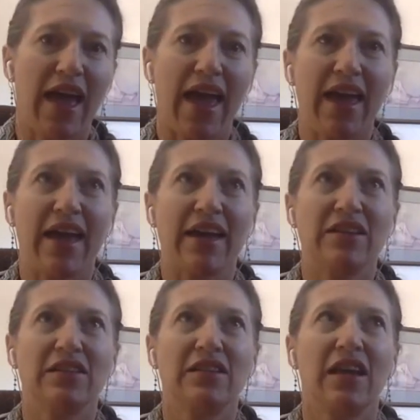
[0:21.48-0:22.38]

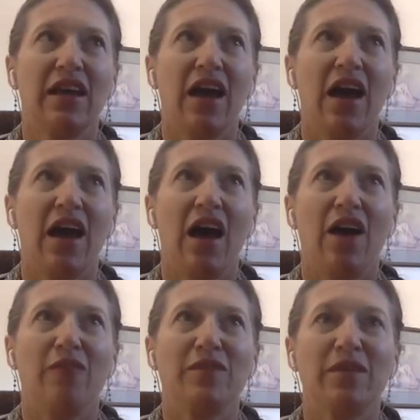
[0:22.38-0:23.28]
and
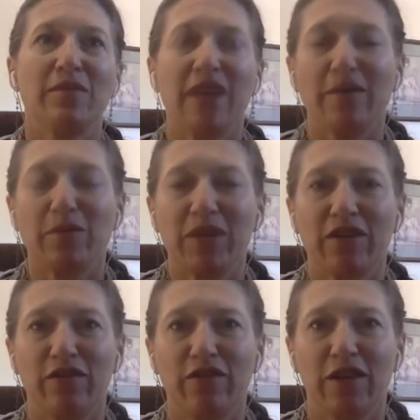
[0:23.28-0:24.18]
um, sometimes we
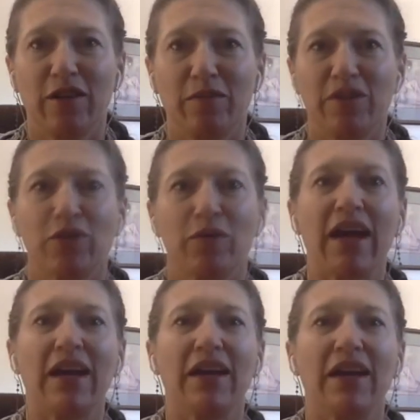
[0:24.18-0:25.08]
can feel
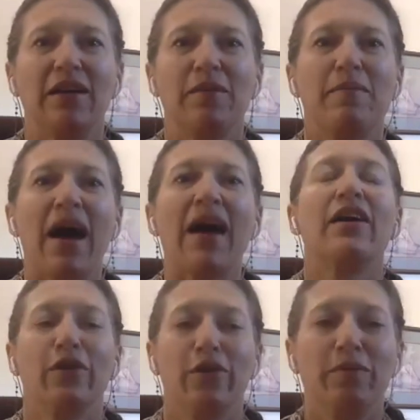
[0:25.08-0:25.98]
betrayed by
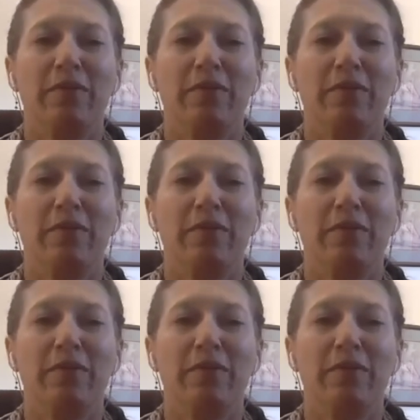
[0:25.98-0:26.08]
our own